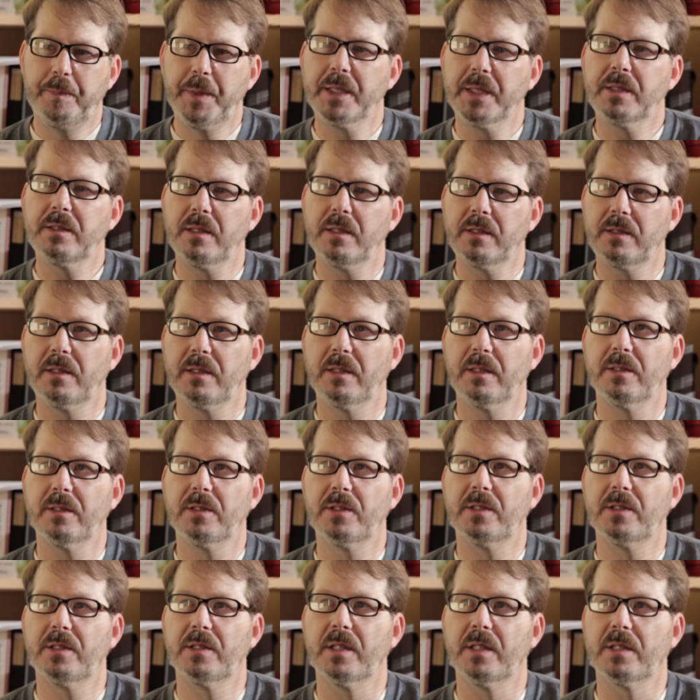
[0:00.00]

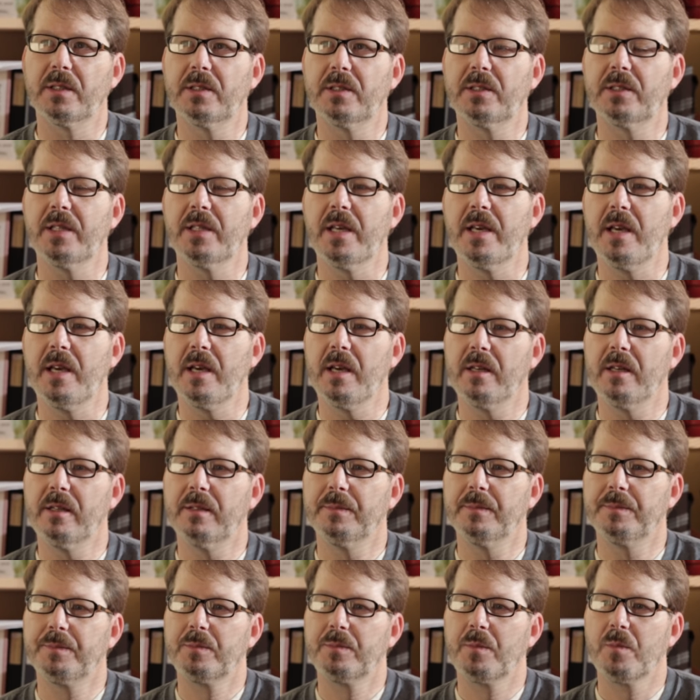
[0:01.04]
Businesses succeed
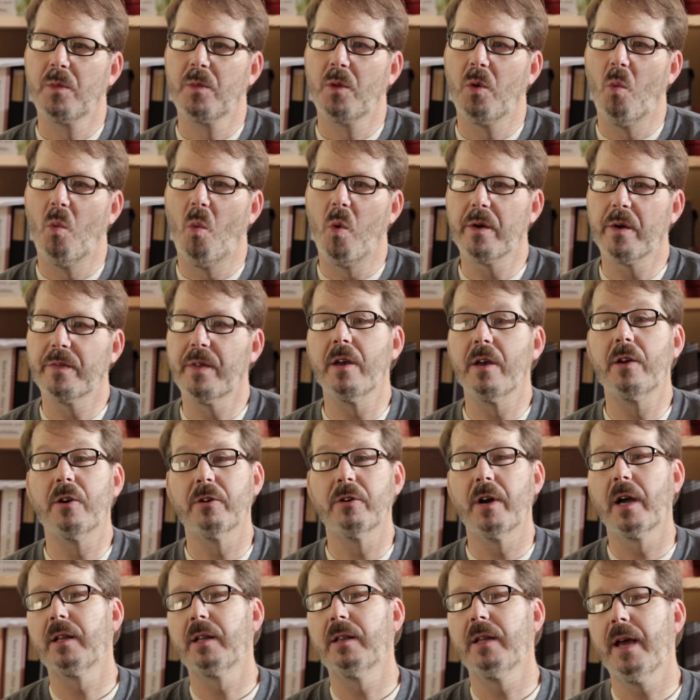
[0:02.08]
where they
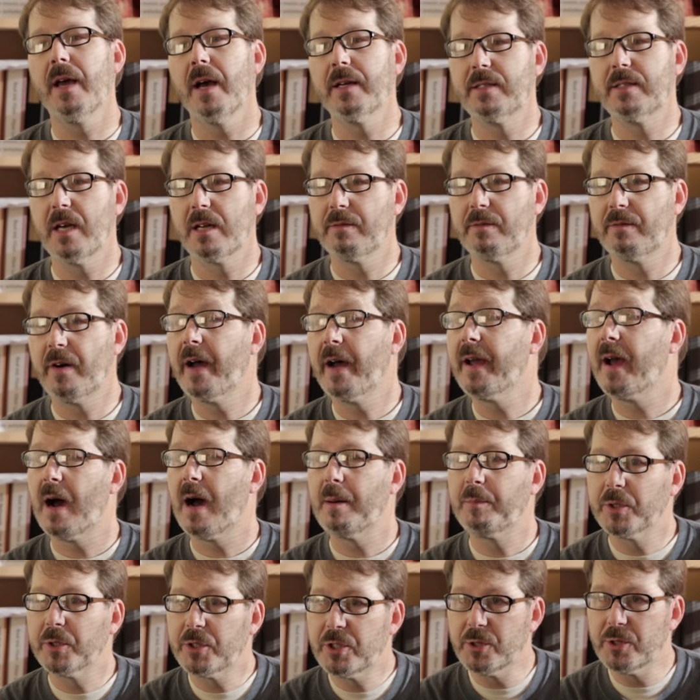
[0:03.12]
correctly identify
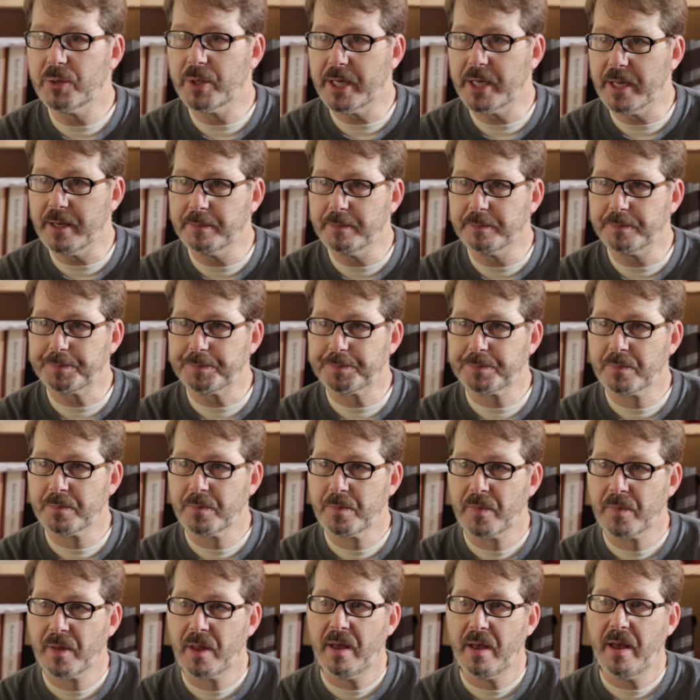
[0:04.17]
opportunity.
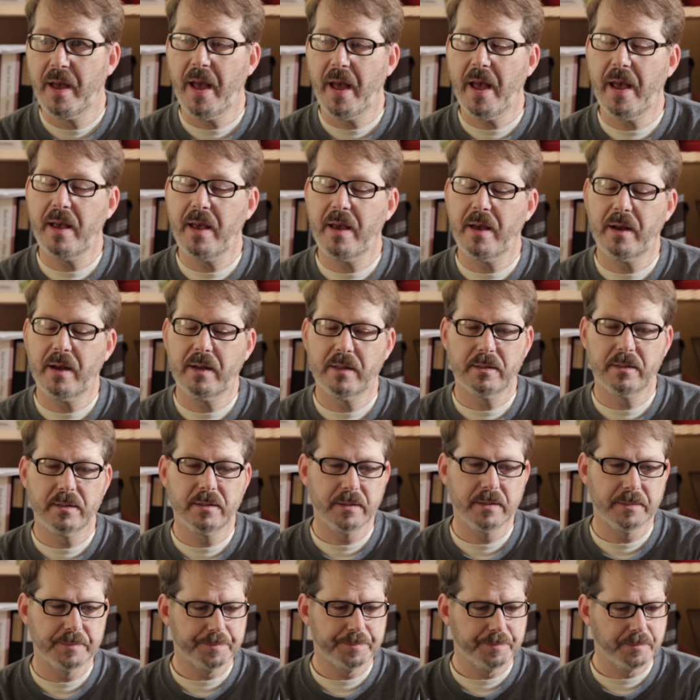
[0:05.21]
And
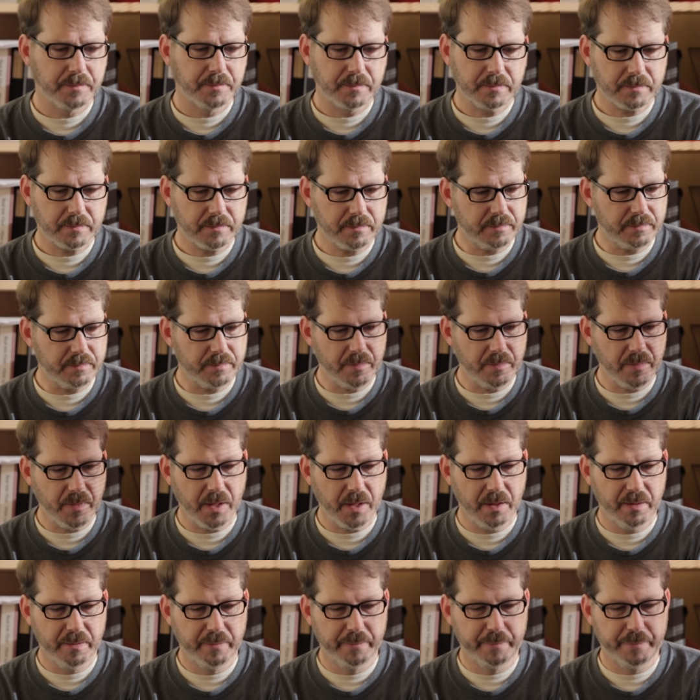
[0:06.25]

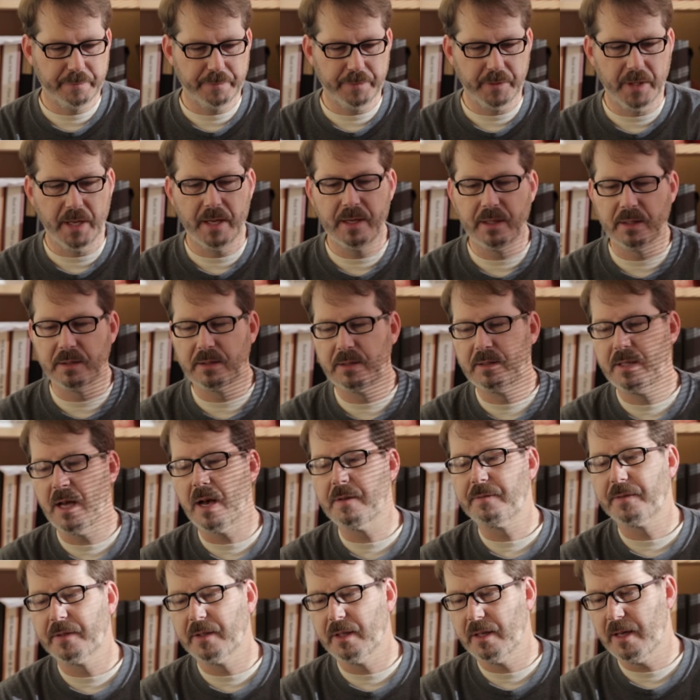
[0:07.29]
Flint has
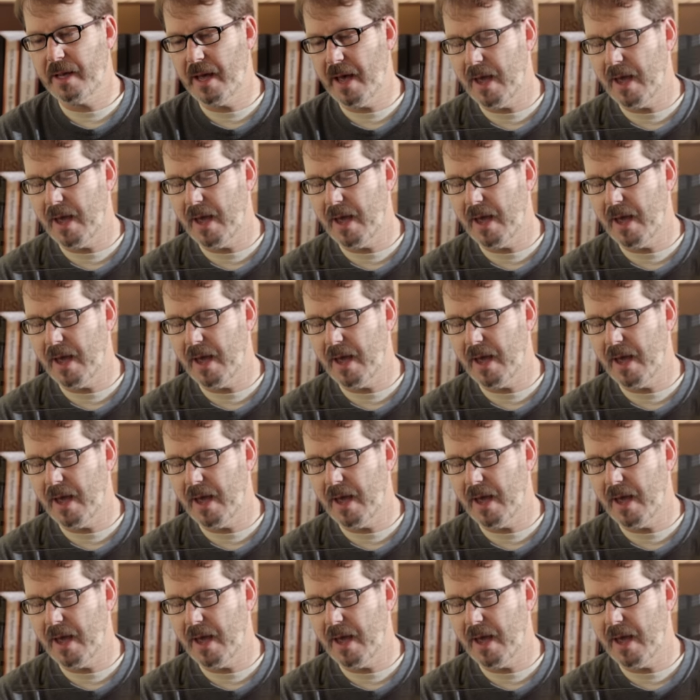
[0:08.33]
definitely